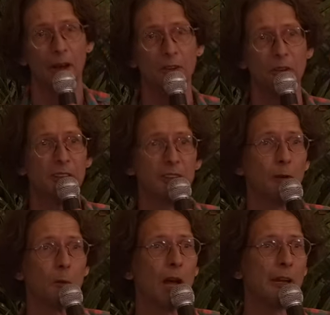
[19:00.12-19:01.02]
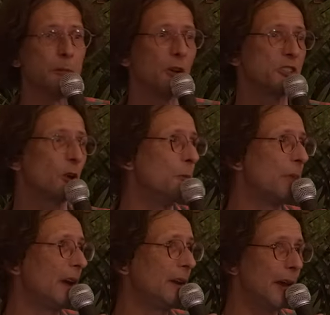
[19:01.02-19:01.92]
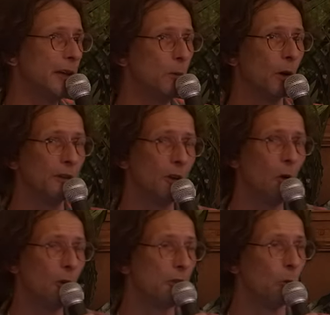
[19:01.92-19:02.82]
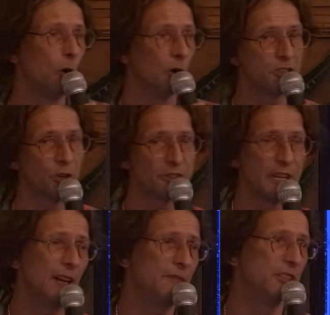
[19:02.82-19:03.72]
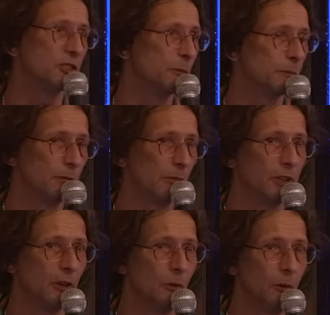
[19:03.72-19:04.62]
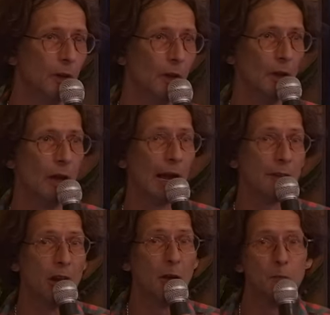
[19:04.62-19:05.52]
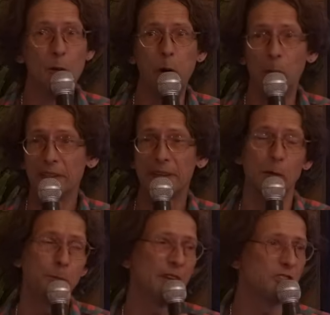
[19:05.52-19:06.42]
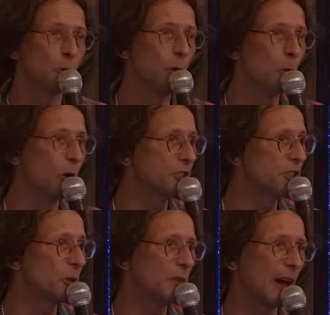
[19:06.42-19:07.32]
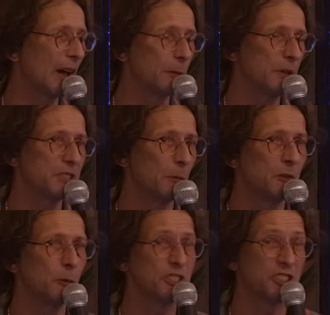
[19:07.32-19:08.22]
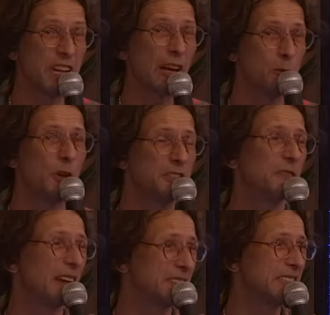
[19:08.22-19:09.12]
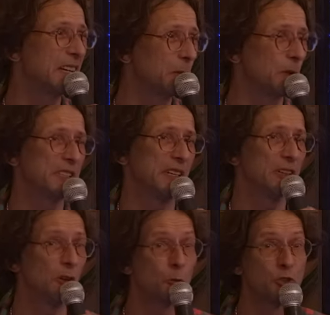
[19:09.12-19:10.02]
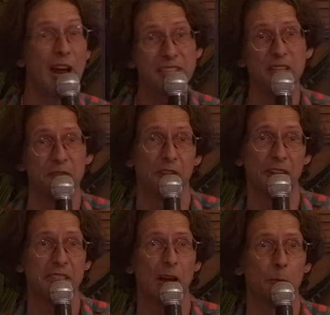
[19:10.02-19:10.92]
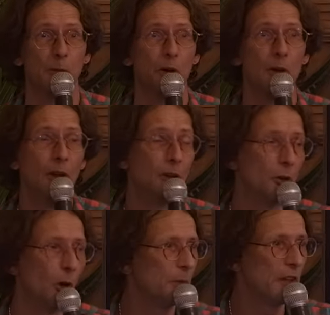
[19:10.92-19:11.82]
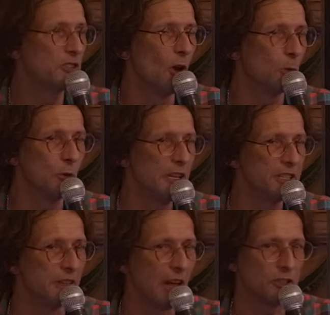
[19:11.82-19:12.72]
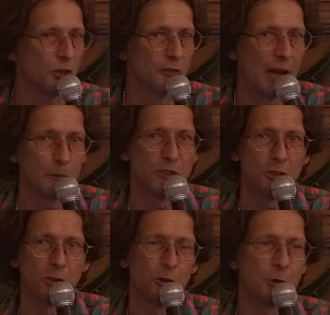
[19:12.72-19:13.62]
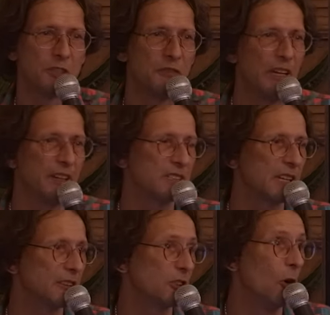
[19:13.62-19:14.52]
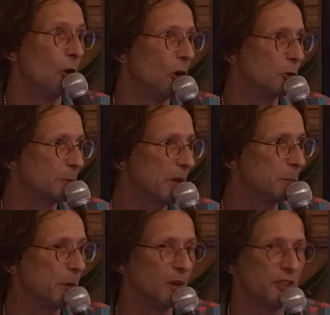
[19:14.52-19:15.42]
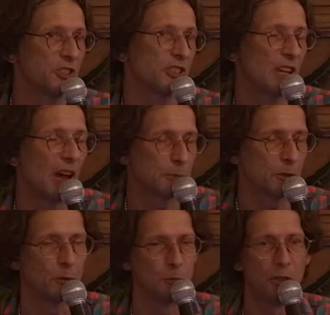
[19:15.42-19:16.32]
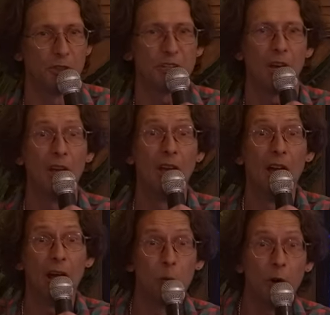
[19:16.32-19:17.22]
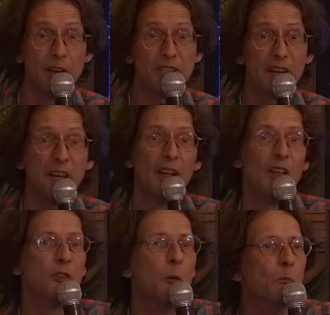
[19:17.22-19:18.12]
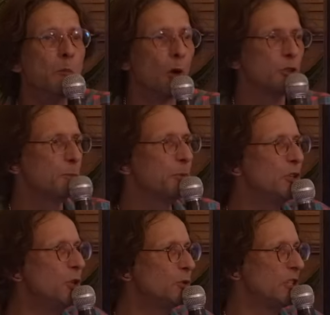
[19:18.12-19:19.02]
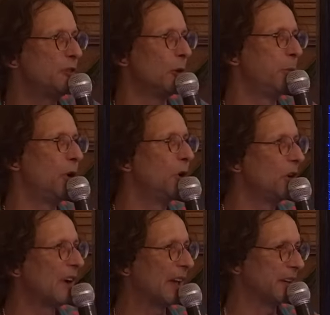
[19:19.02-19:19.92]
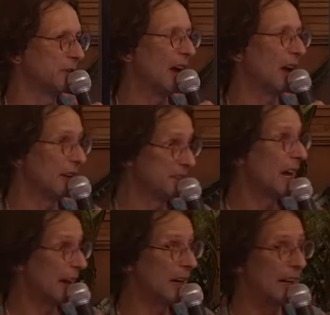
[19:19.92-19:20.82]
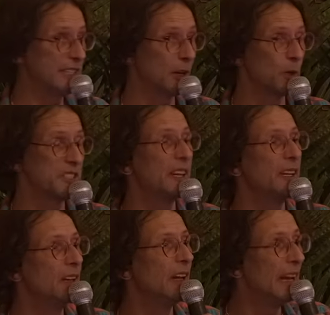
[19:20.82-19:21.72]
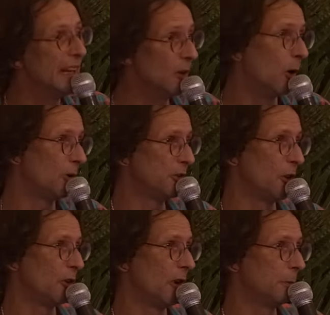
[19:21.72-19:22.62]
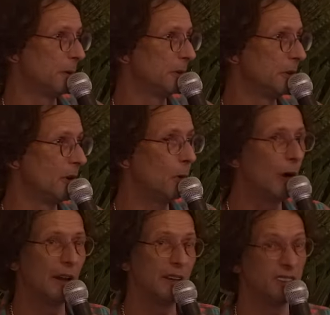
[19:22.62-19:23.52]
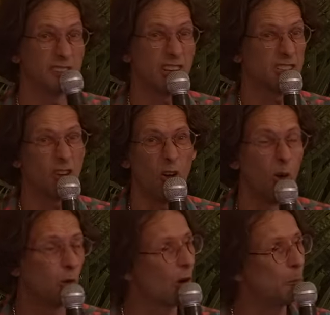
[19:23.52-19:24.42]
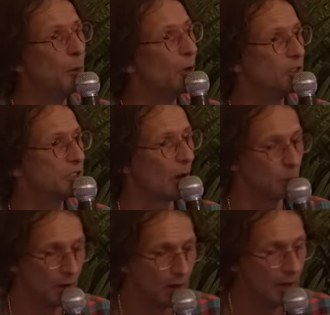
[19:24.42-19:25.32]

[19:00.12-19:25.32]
I don't think that anybody's going battling anywhere. All of the wars are on television, you know. And uh, the bombing campaigns of World War II, that had to be something we just get rid of antiquity. You know, Dresden, for example. You know, there's no reason that should have happened to, you know, a civilian centre, all those people. It's just absolute murder. And what is it? The most beautiful pearl of antiquity in the whole of Europe, you know, and it just all got burnt out.